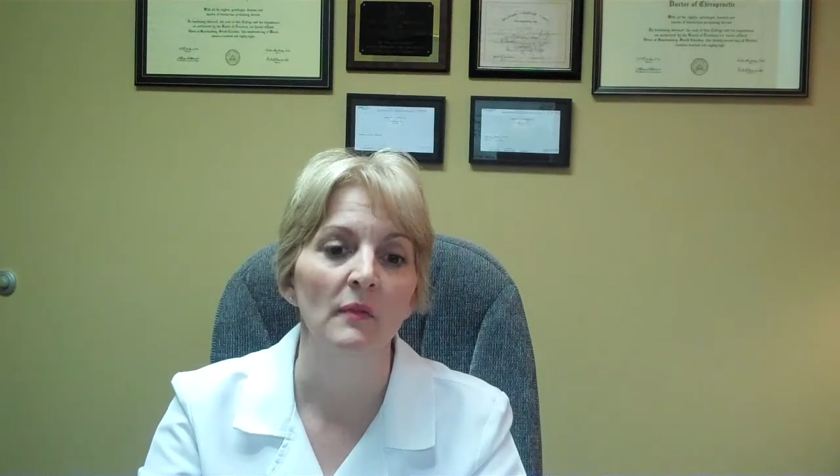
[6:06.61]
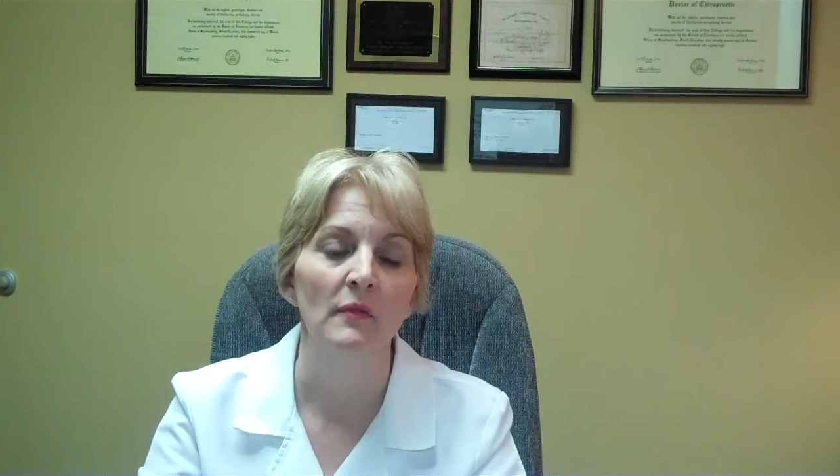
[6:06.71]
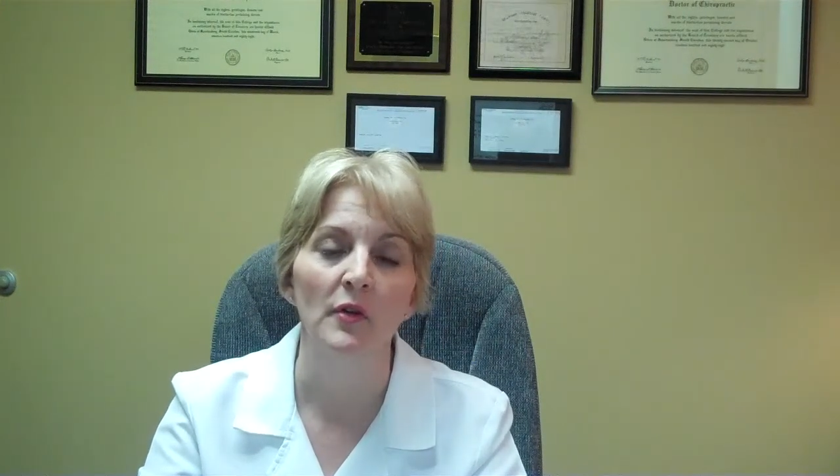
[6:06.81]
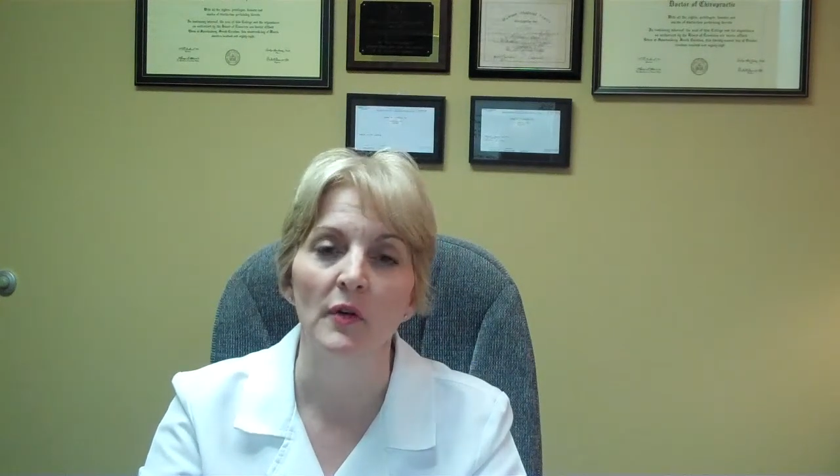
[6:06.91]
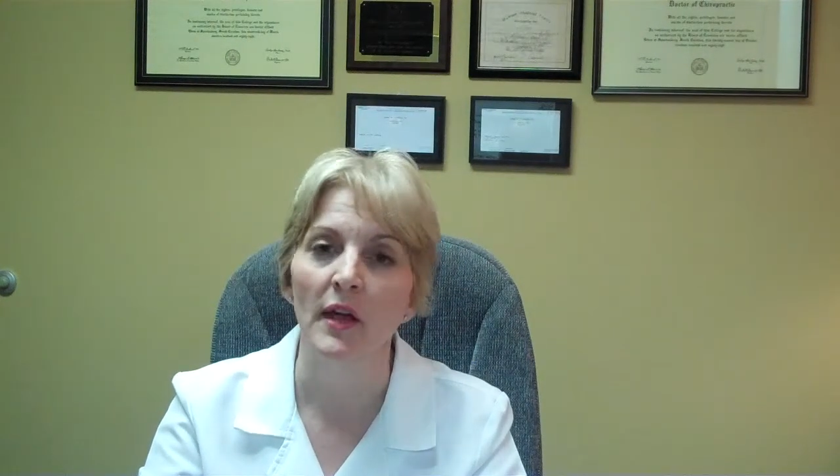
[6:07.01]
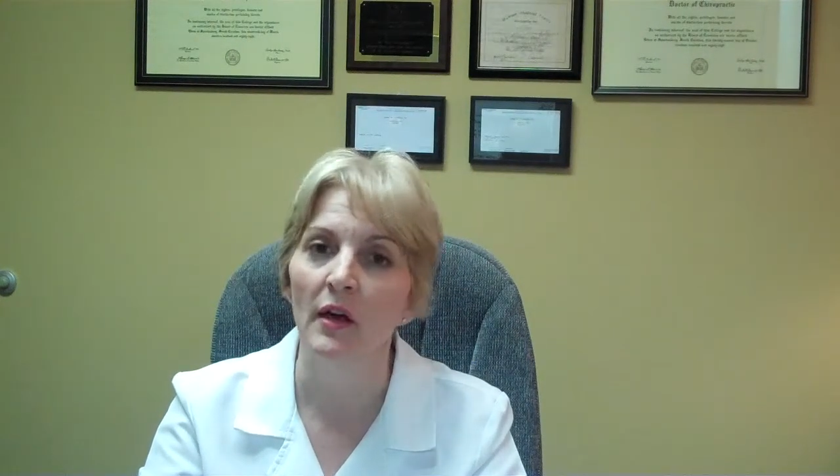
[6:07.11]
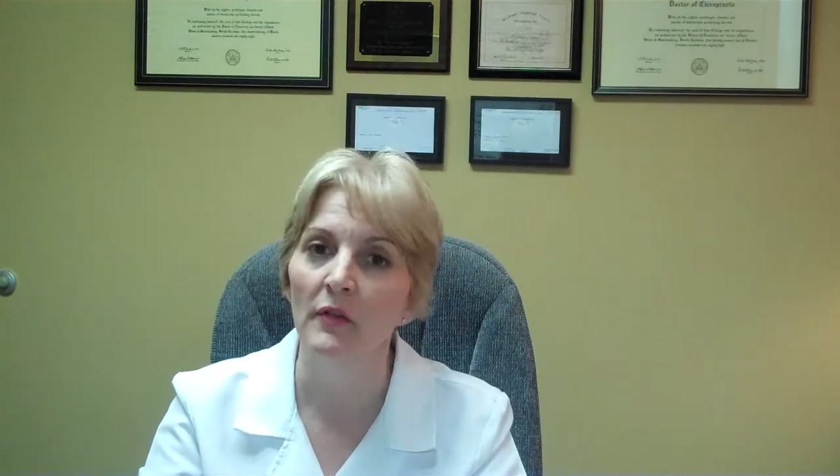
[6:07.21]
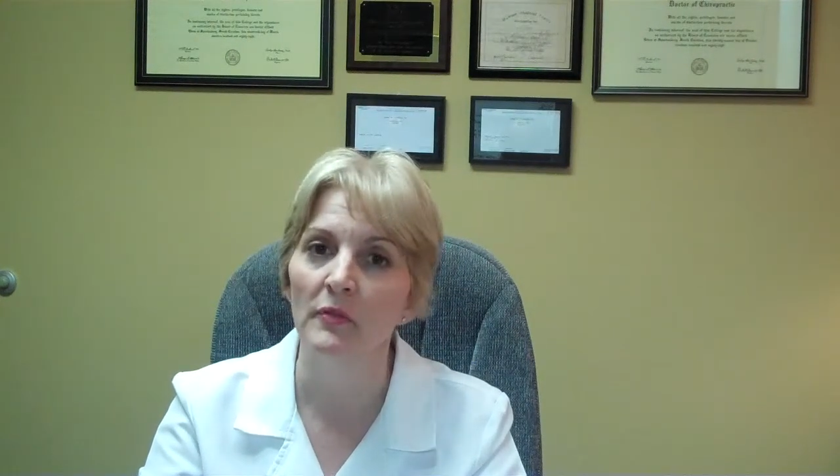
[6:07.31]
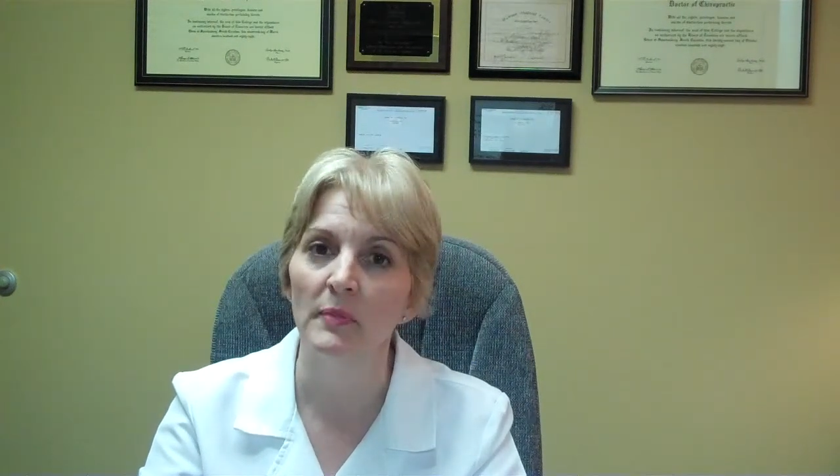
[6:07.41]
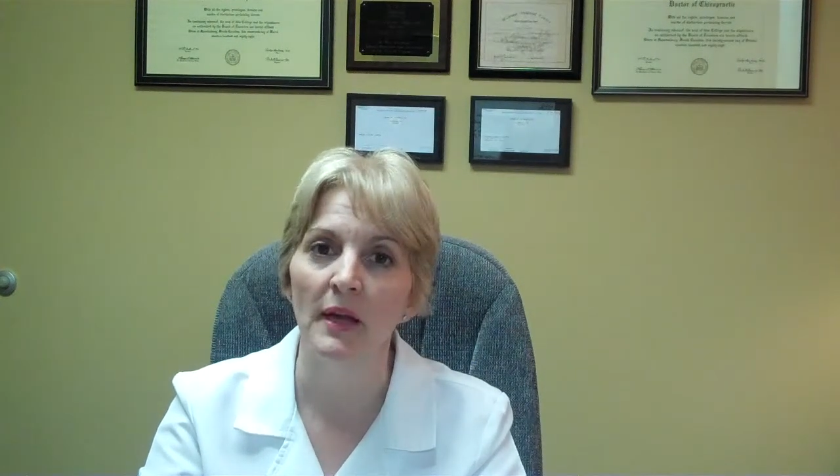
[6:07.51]
for your
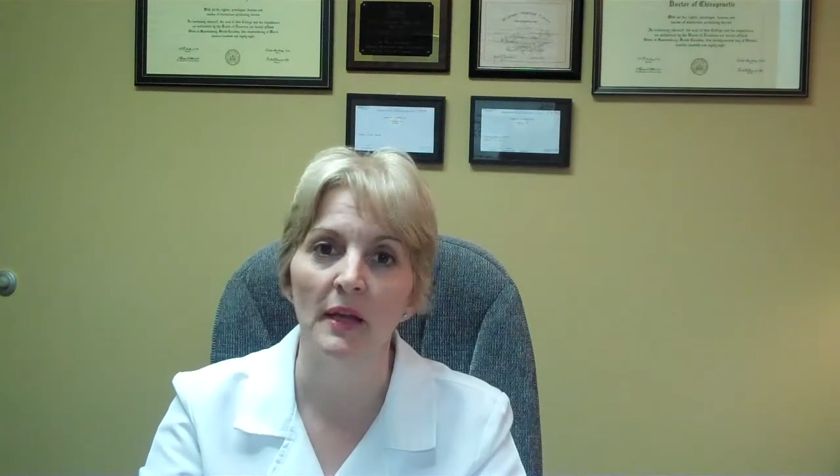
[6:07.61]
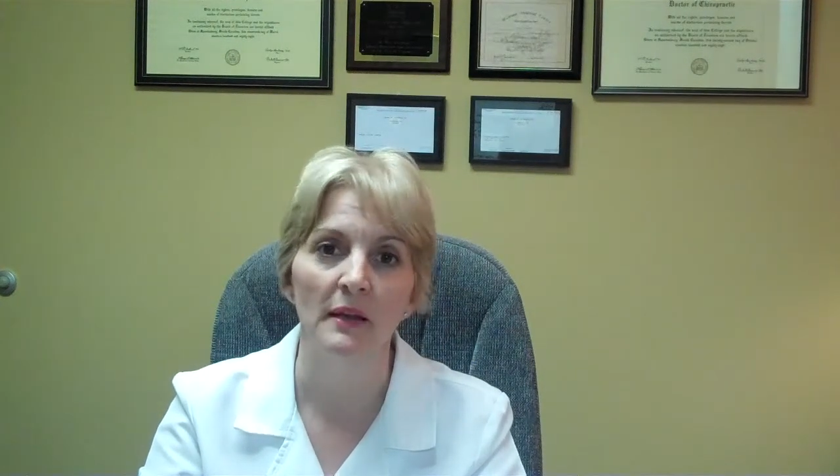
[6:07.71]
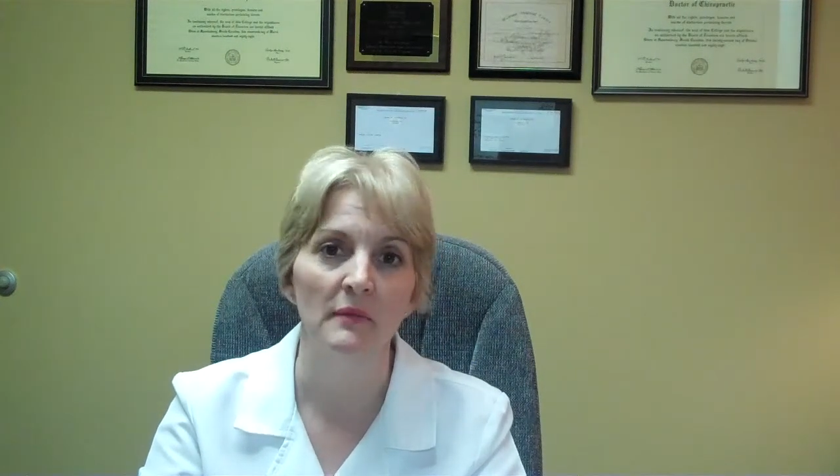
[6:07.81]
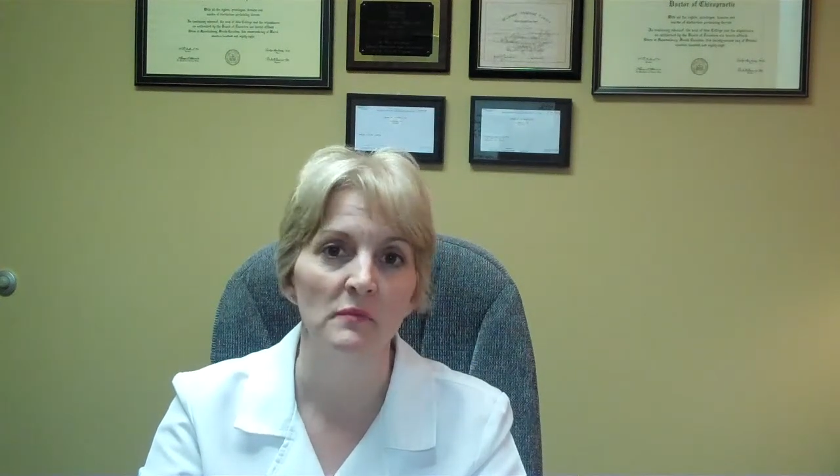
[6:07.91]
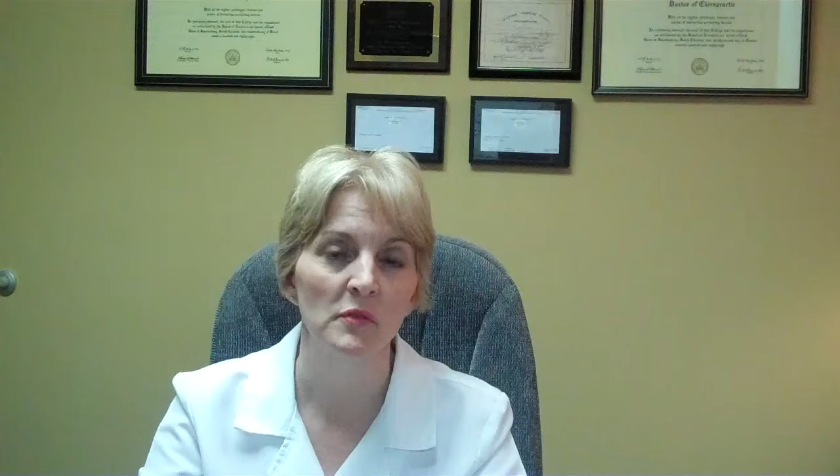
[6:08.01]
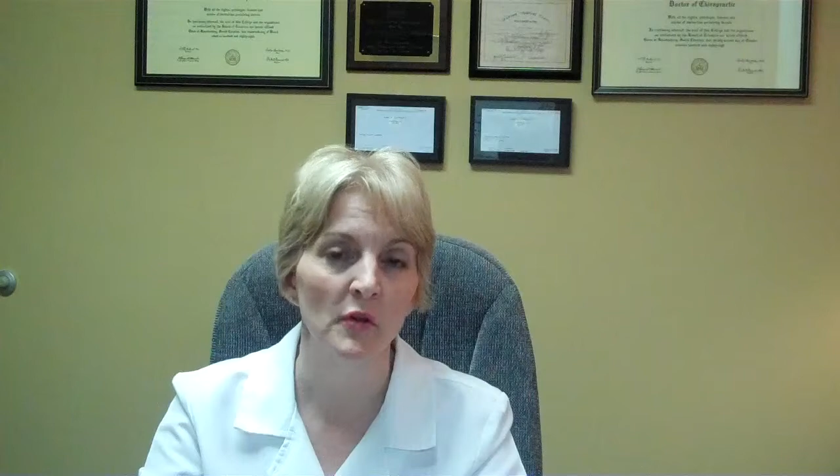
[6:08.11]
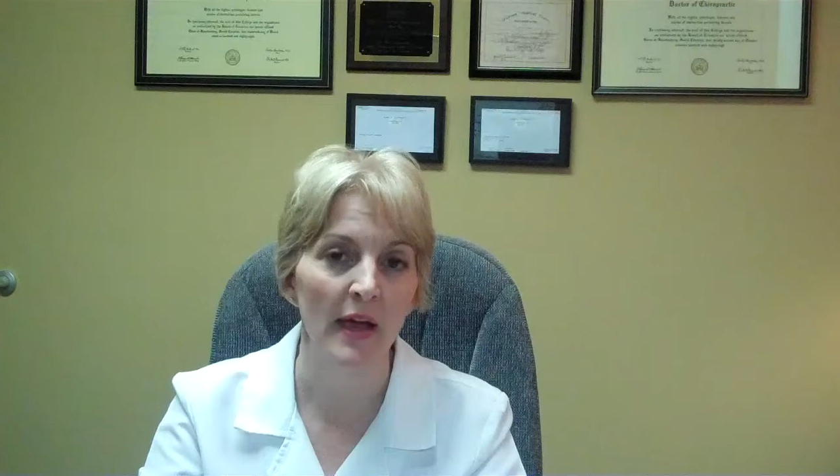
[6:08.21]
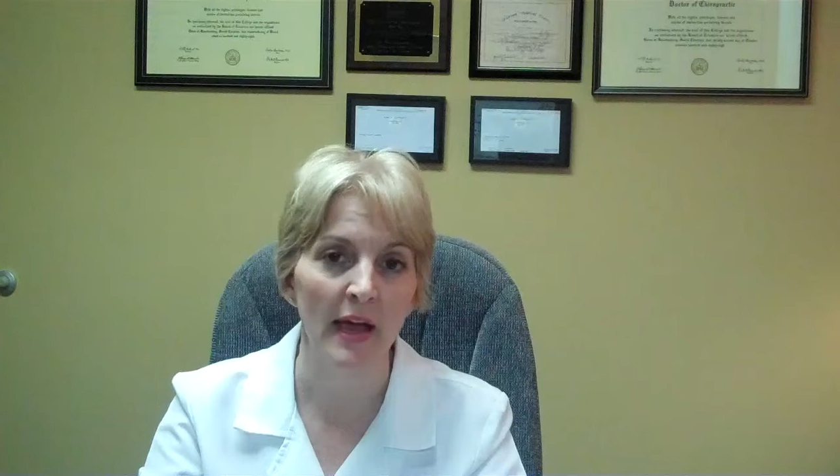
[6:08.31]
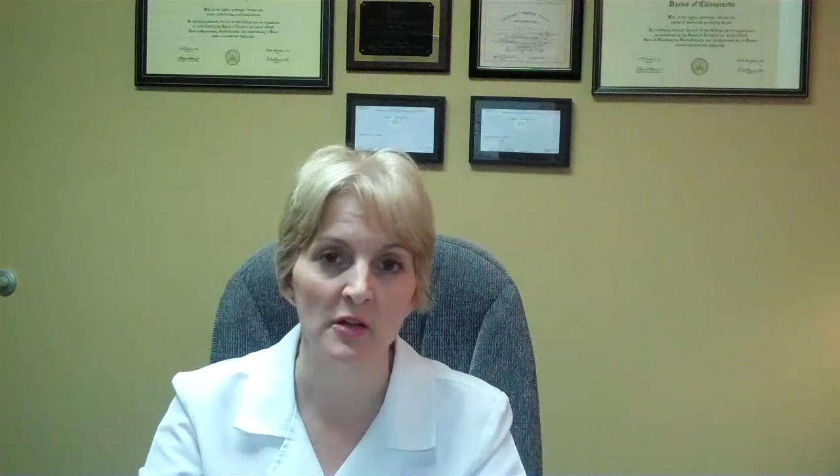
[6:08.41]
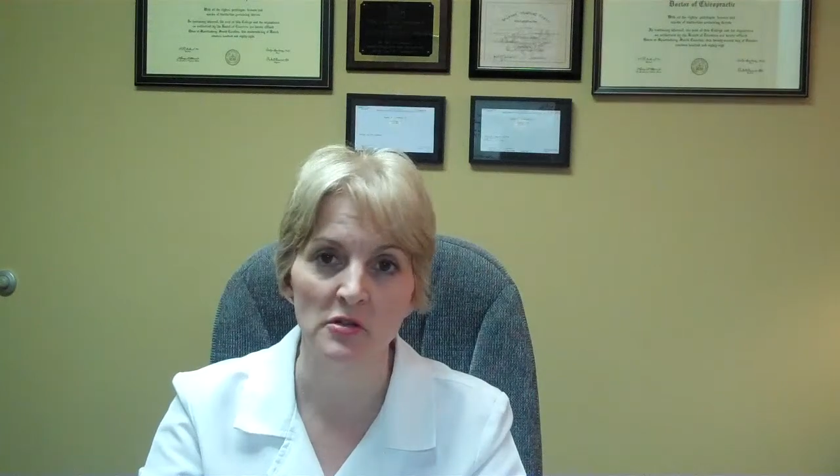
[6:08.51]
health by your
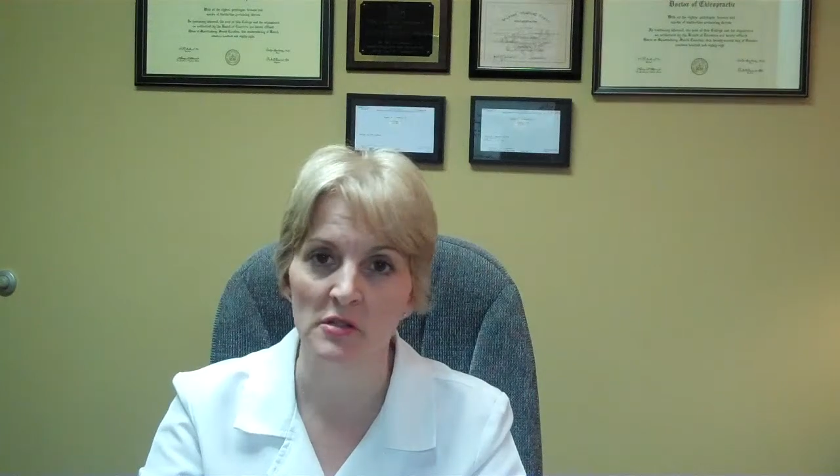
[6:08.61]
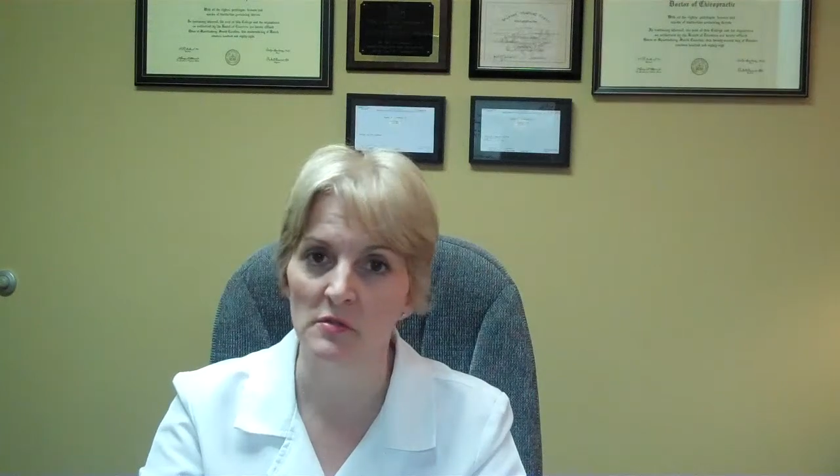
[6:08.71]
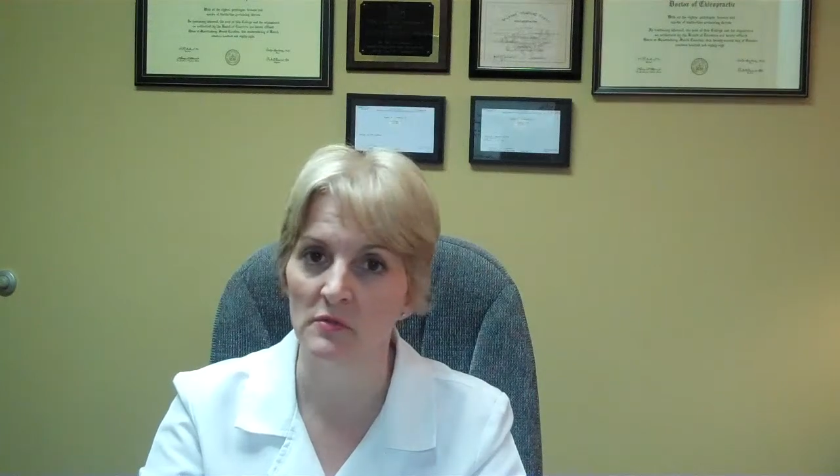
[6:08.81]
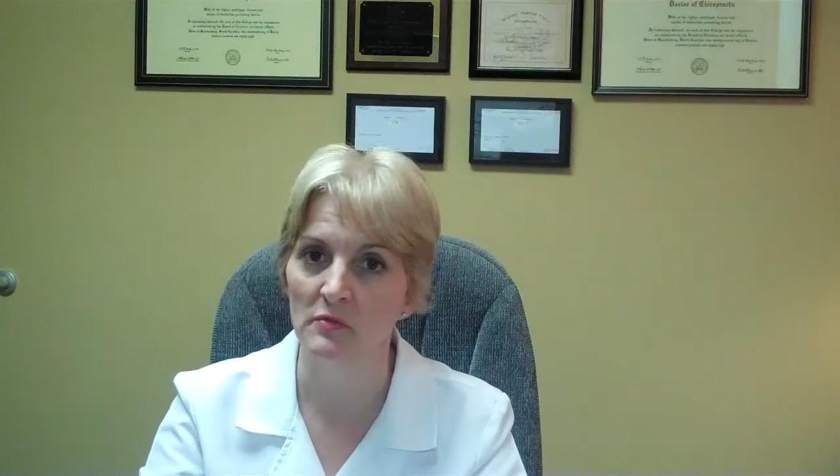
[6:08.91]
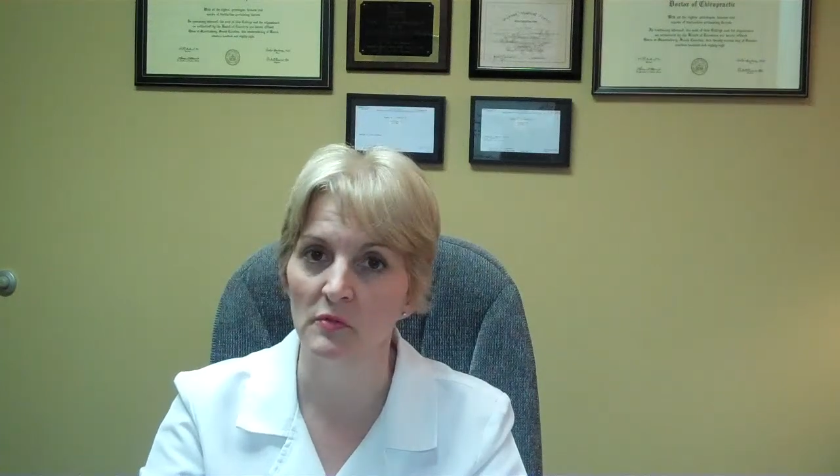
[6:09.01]
actions